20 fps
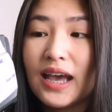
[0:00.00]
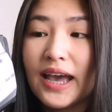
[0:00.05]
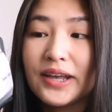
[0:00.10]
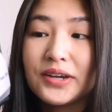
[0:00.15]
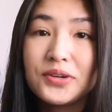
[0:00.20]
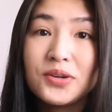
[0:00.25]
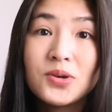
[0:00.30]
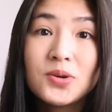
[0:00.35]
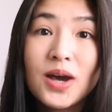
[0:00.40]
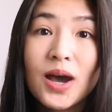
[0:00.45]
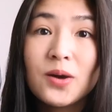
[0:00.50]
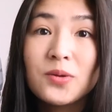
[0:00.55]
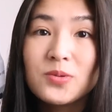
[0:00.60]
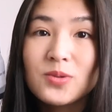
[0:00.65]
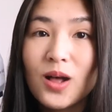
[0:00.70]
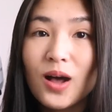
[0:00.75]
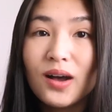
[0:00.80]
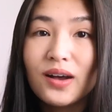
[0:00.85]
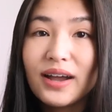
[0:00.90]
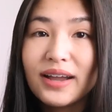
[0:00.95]
I don't know how
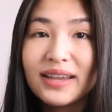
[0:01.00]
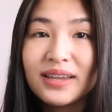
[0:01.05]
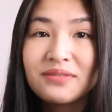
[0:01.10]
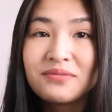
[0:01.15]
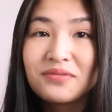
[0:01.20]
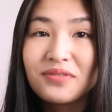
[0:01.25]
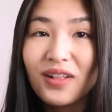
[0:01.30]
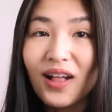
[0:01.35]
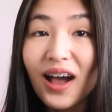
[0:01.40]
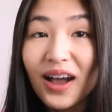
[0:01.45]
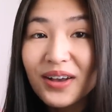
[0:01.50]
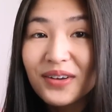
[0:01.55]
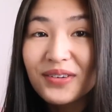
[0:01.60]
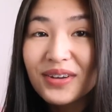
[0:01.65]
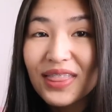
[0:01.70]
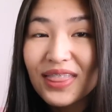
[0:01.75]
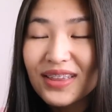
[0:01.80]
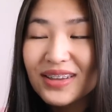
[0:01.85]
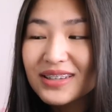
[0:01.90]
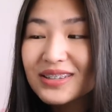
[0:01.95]
long I can vlog
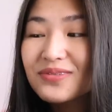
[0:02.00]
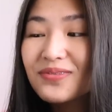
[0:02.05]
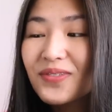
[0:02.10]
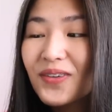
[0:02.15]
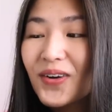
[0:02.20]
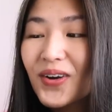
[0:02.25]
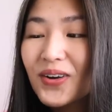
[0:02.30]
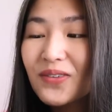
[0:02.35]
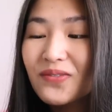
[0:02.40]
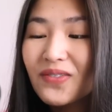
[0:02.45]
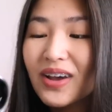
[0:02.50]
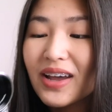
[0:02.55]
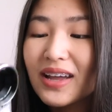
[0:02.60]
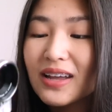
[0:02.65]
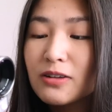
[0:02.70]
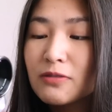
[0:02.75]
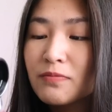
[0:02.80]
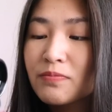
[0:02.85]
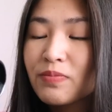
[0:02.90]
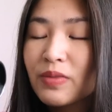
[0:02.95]
with this for, but
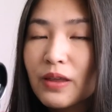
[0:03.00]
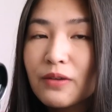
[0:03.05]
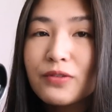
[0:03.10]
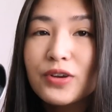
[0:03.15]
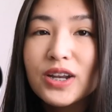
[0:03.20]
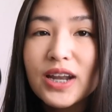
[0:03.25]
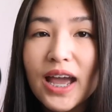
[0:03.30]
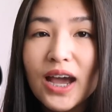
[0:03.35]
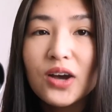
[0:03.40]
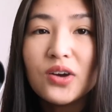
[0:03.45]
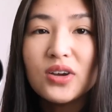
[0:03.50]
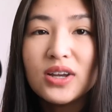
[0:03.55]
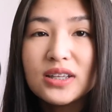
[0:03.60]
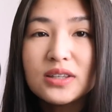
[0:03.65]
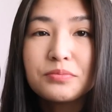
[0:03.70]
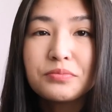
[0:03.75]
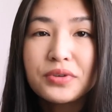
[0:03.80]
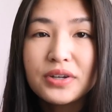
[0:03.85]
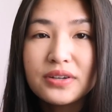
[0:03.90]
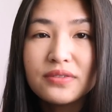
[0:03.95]
for now.
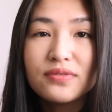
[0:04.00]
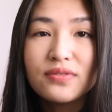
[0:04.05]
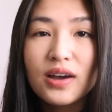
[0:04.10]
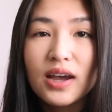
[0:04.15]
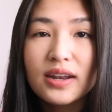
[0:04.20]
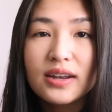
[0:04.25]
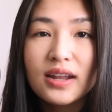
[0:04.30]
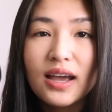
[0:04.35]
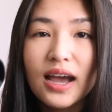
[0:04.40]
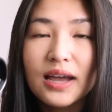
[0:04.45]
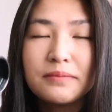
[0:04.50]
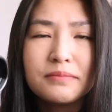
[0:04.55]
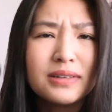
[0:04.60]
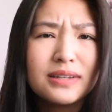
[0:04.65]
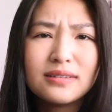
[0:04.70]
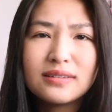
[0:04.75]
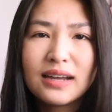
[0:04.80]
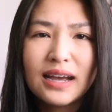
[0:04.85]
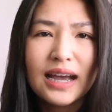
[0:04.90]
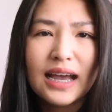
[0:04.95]
It's pretty fun. I
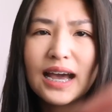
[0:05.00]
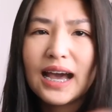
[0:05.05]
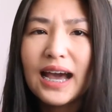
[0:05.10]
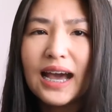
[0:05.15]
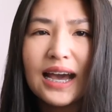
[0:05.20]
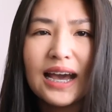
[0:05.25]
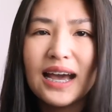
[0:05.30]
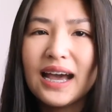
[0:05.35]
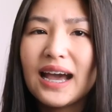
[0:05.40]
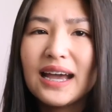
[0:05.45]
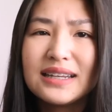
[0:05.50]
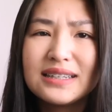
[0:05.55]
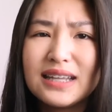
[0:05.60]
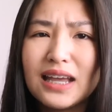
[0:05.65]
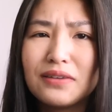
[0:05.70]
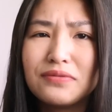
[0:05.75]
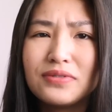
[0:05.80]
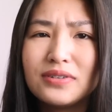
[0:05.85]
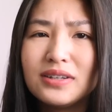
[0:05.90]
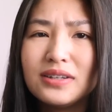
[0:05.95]
mean,
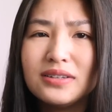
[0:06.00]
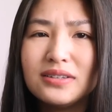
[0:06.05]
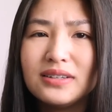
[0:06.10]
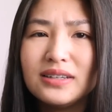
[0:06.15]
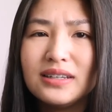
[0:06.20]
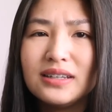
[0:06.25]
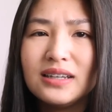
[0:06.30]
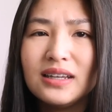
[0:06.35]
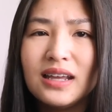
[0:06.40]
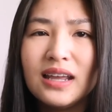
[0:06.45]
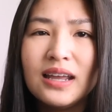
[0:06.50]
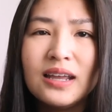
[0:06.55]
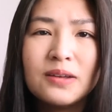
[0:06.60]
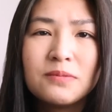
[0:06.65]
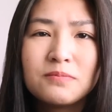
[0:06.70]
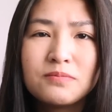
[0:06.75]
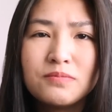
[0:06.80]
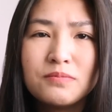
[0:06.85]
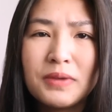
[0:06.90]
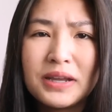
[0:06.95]
definitely
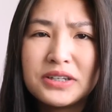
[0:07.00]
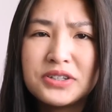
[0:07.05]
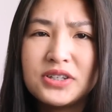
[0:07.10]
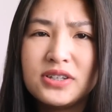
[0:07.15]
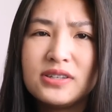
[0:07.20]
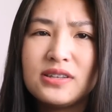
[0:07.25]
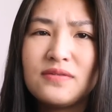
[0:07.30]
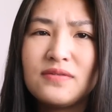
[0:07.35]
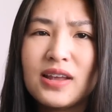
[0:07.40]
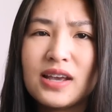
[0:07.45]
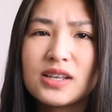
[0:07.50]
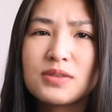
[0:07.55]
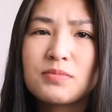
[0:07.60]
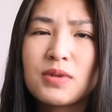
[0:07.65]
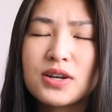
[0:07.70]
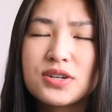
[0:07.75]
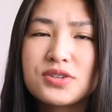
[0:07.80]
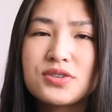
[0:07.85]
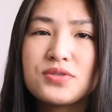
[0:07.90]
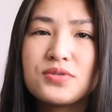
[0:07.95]
my G7 X
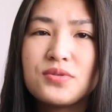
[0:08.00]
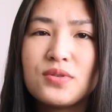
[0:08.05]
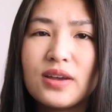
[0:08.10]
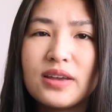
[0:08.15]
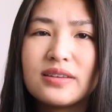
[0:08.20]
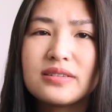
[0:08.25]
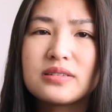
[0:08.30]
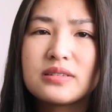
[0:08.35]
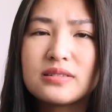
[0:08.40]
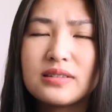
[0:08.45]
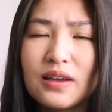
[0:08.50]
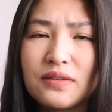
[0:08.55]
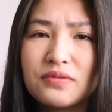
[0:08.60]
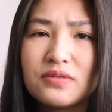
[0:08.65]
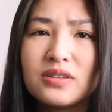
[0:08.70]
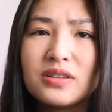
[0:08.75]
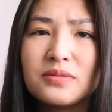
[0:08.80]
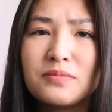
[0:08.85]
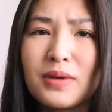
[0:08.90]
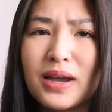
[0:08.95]
Mark II is
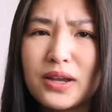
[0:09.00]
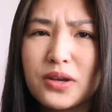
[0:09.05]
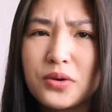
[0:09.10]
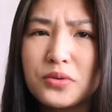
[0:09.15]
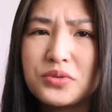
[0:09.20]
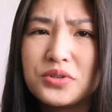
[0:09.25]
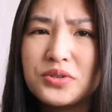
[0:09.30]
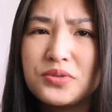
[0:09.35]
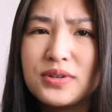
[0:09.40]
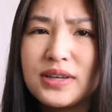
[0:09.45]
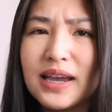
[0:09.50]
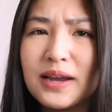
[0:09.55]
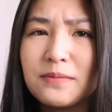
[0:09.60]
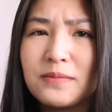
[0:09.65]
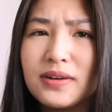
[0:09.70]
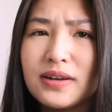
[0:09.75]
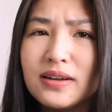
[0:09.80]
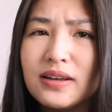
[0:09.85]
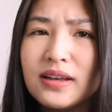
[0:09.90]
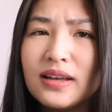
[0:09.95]
definitely my go-to
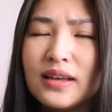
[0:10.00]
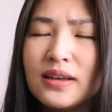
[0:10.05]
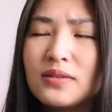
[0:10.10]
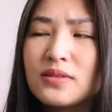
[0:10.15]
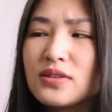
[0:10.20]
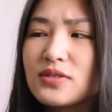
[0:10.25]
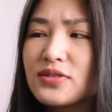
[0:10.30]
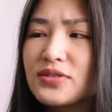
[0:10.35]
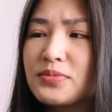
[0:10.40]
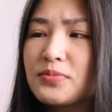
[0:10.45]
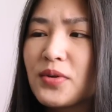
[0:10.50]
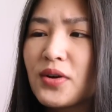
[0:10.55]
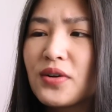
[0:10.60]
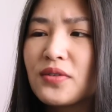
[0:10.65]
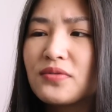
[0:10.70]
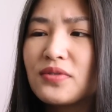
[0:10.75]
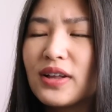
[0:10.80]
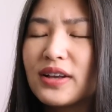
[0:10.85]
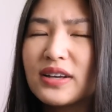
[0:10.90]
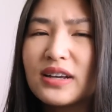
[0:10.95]
camera. This was more
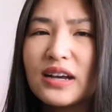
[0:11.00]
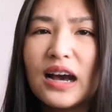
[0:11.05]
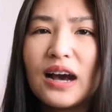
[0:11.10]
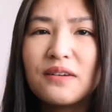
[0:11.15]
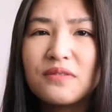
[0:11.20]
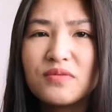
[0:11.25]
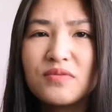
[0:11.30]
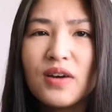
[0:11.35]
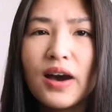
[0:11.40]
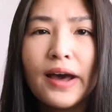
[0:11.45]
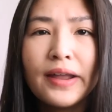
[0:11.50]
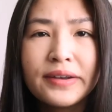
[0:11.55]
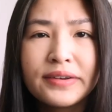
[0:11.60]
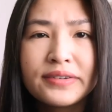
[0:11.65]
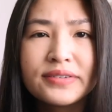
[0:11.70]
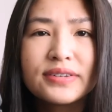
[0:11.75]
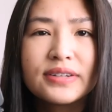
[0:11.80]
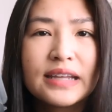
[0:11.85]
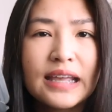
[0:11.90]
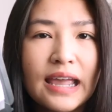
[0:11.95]
of like a
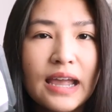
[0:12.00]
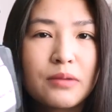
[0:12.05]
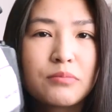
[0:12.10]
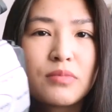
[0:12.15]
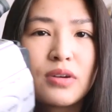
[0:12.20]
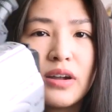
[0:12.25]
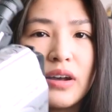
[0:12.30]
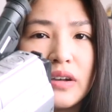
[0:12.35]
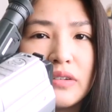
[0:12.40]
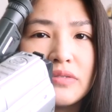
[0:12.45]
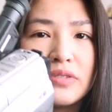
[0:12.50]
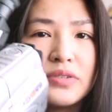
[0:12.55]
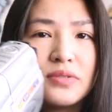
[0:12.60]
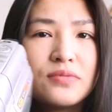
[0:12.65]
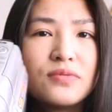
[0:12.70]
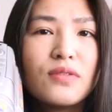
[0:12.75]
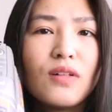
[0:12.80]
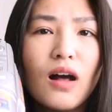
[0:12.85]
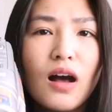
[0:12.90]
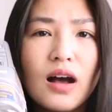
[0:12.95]
fun camera to
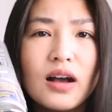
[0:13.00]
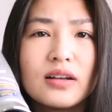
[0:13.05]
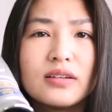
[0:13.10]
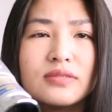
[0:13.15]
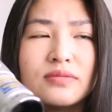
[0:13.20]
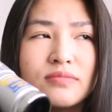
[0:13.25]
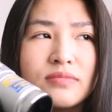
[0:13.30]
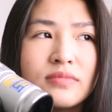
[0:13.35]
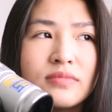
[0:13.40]
vlog